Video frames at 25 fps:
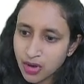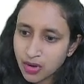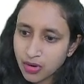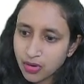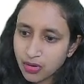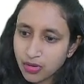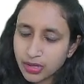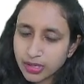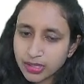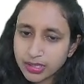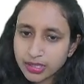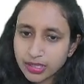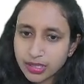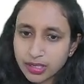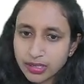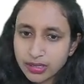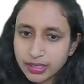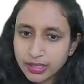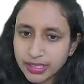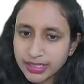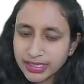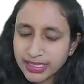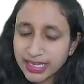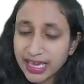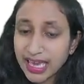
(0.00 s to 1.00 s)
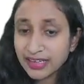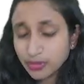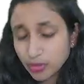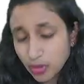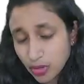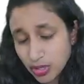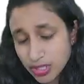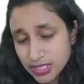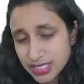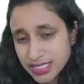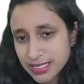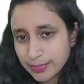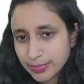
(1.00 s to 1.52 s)
or it can
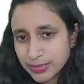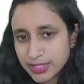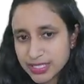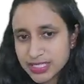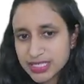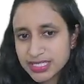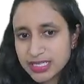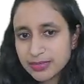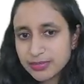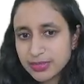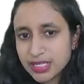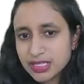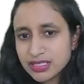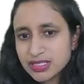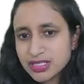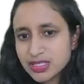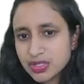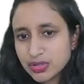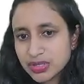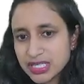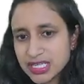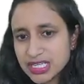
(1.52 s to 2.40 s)
cause septicemia. So